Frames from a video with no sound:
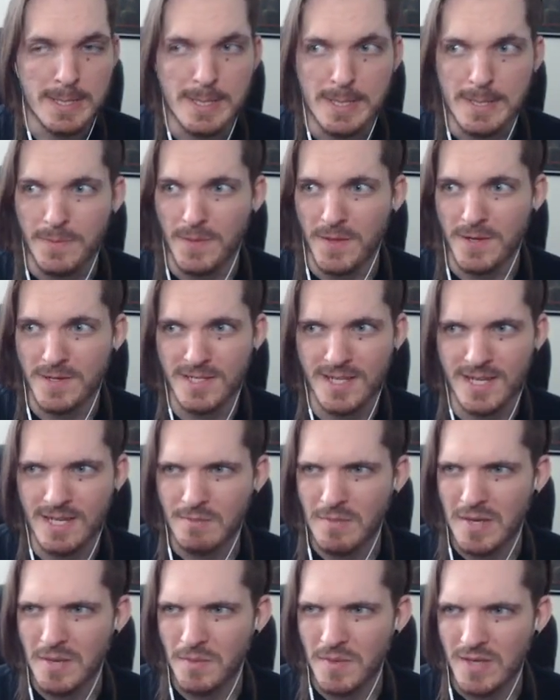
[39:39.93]
there's like
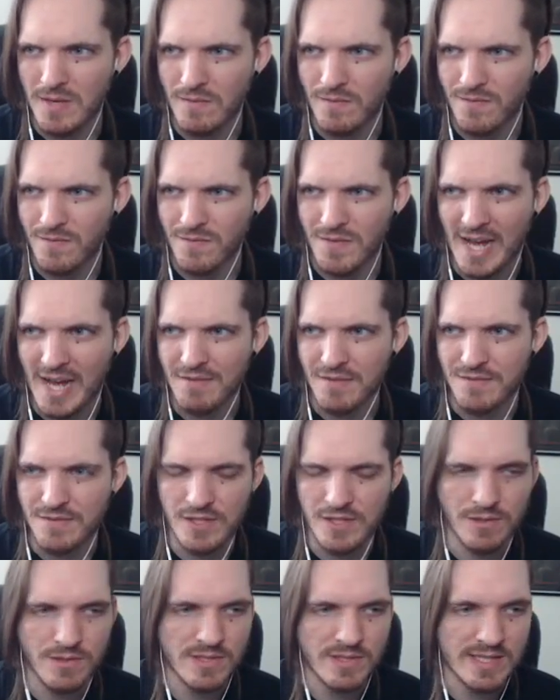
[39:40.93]
maybe 5 of
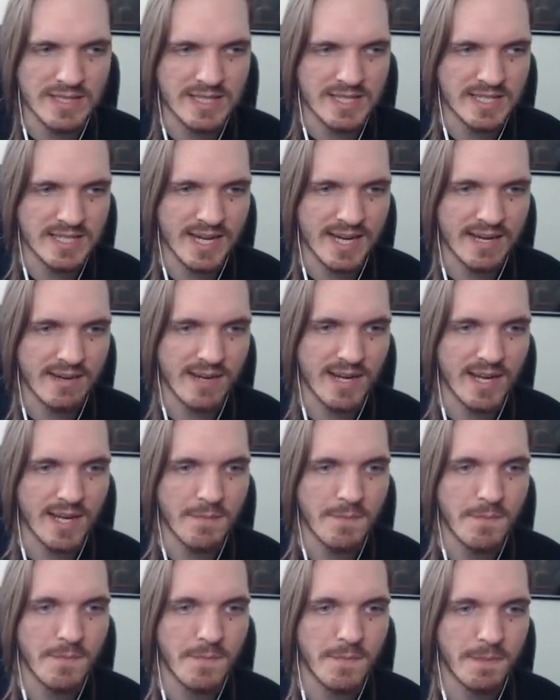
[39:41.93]
those in the entire
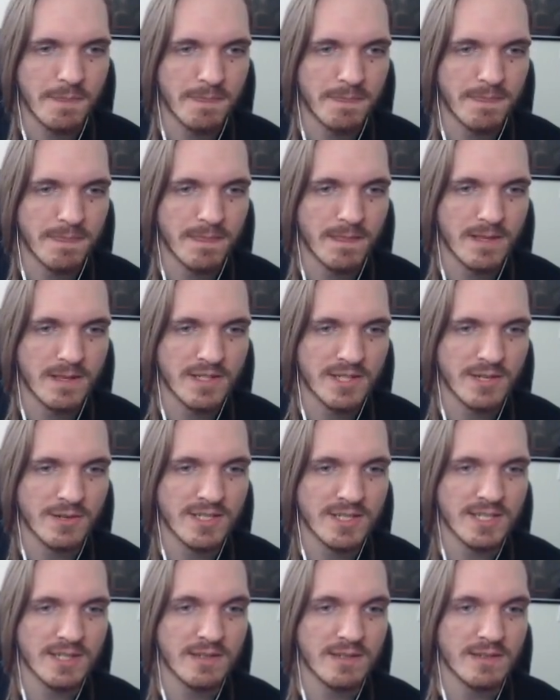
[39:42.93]
game. So
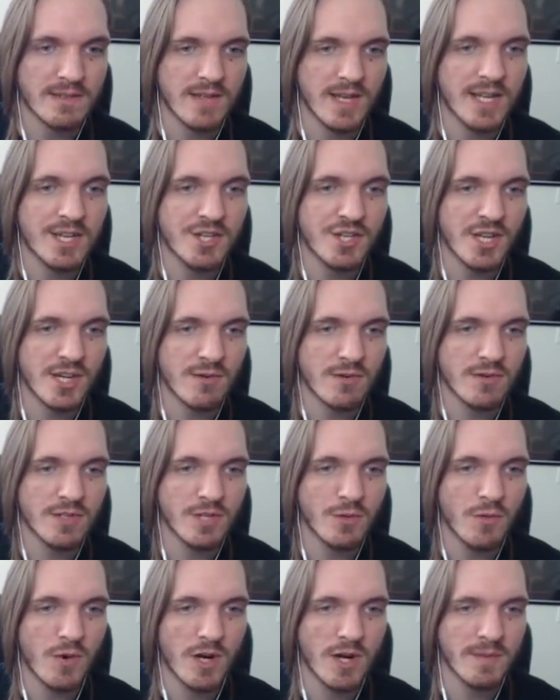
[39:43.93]
it's in general,
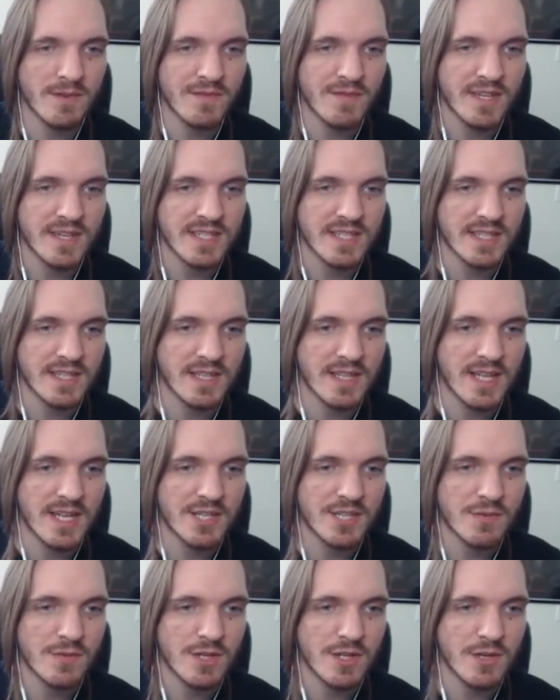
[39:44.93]
you want to be facing the
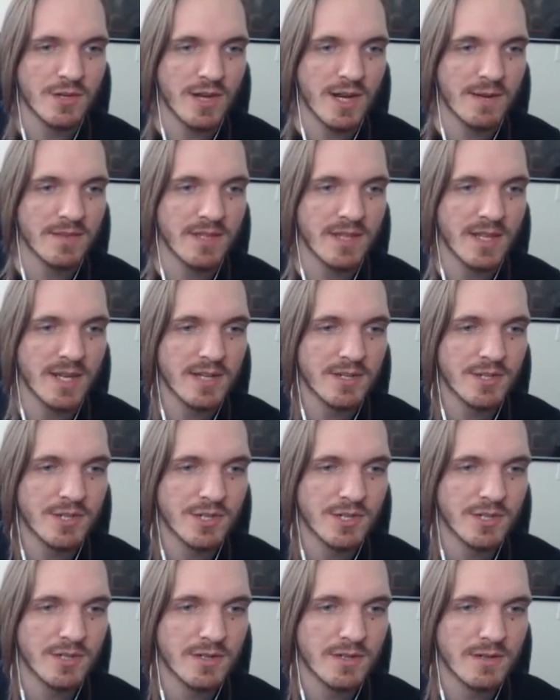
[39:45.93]
ledge when you grab the
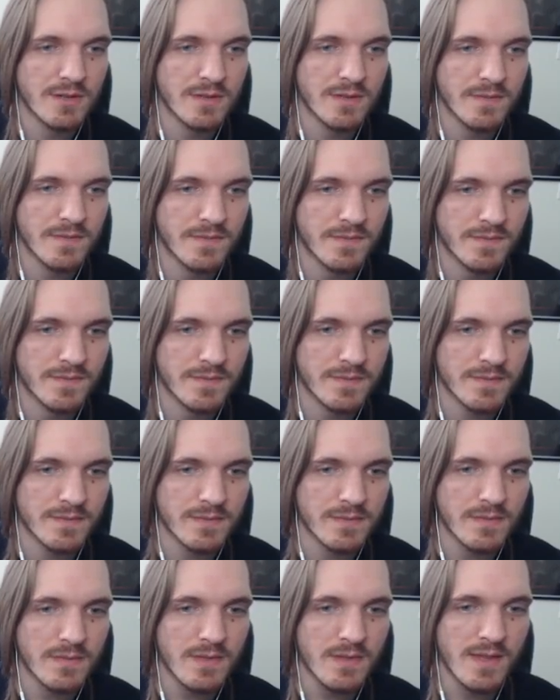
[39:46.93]
ledge.
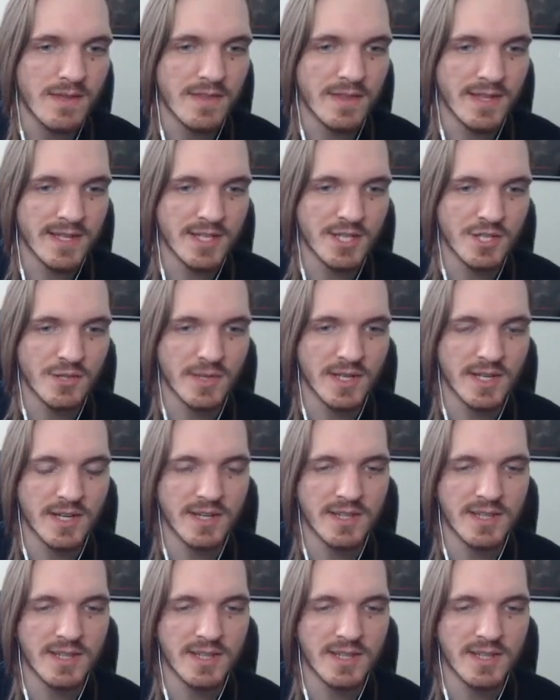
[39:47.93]
The ledge is really good in this